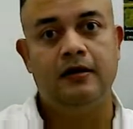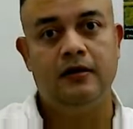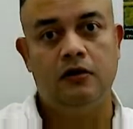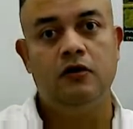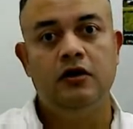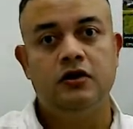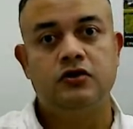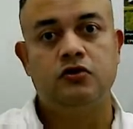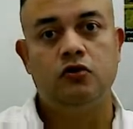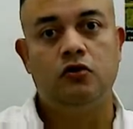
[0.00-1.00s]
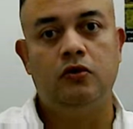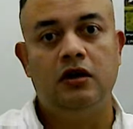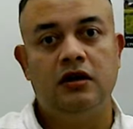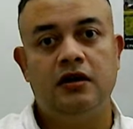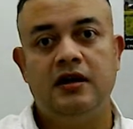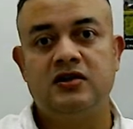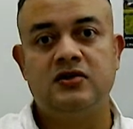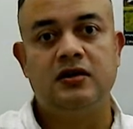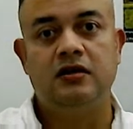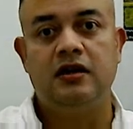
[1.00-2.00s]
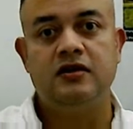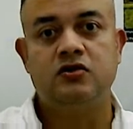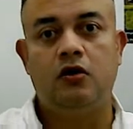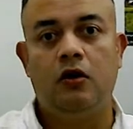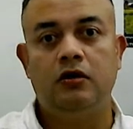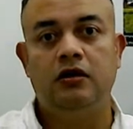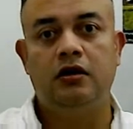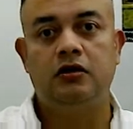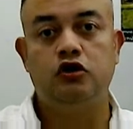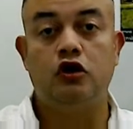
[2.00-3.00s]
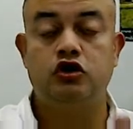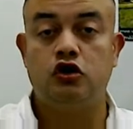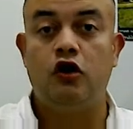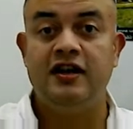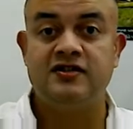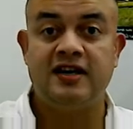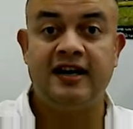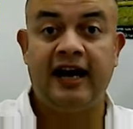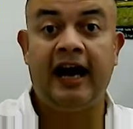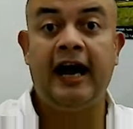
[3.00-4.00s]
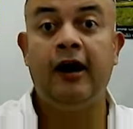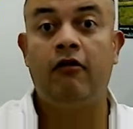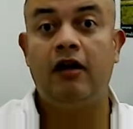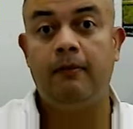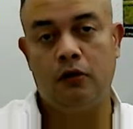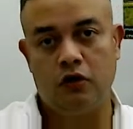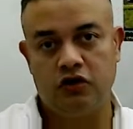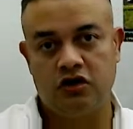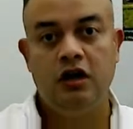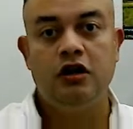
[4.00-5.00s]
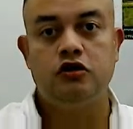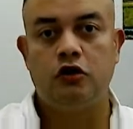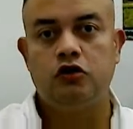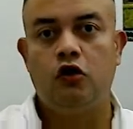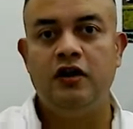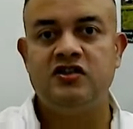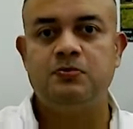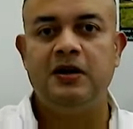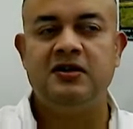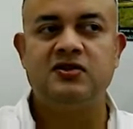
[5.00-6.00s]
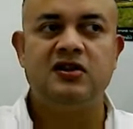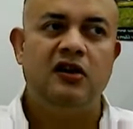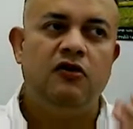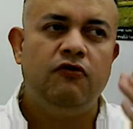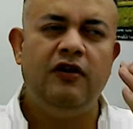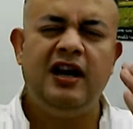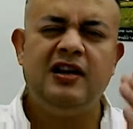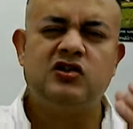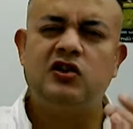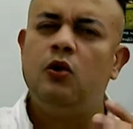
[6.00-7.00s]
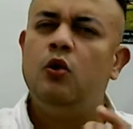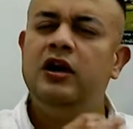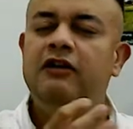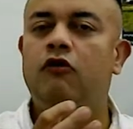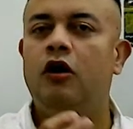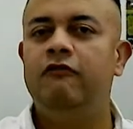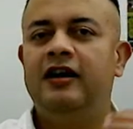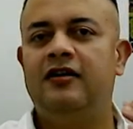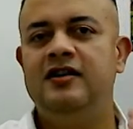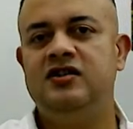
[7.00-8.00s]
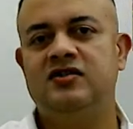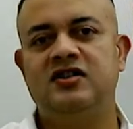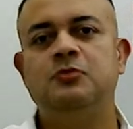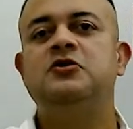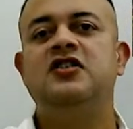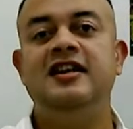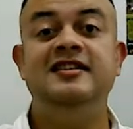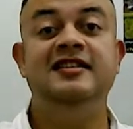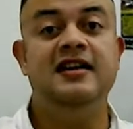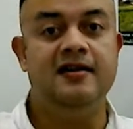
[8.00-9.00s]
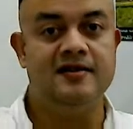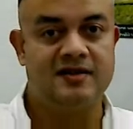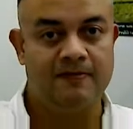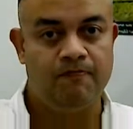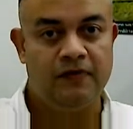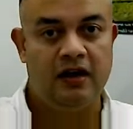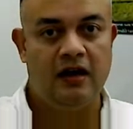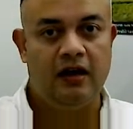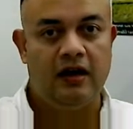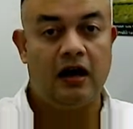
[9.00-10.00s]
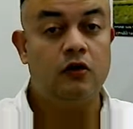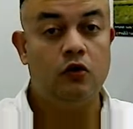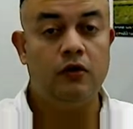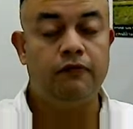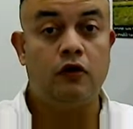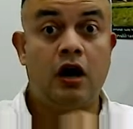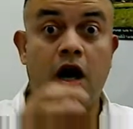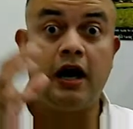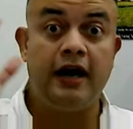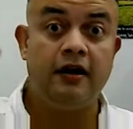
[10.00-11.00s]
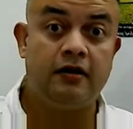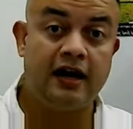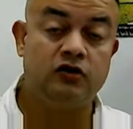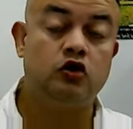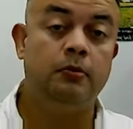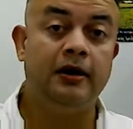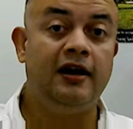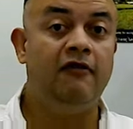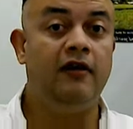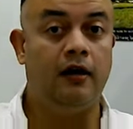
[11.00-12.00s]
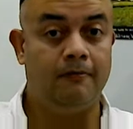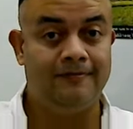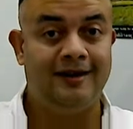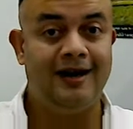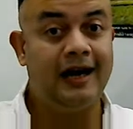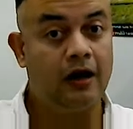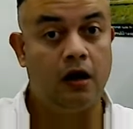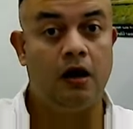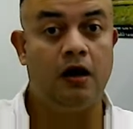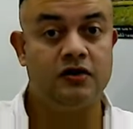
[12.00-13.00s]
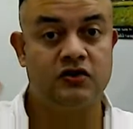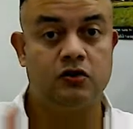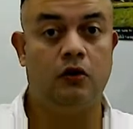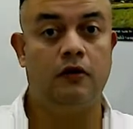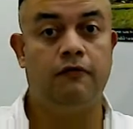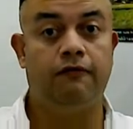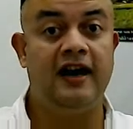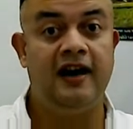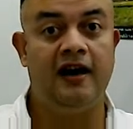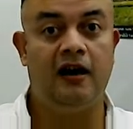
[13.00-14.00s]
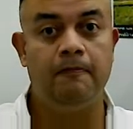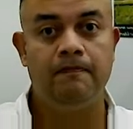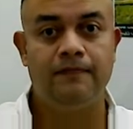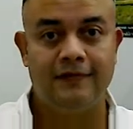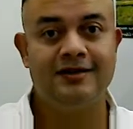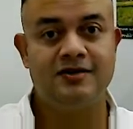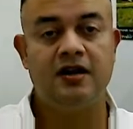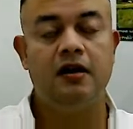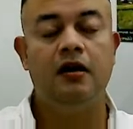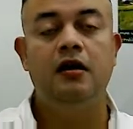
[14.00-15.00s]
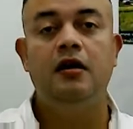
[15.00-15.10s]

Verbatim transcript: You know, so that is uh, that is called the tortoise and hare approach. Tortoise means very slowly evolving regions, especially genes, are good for higher taxonomic level like class or phyla, isn't it?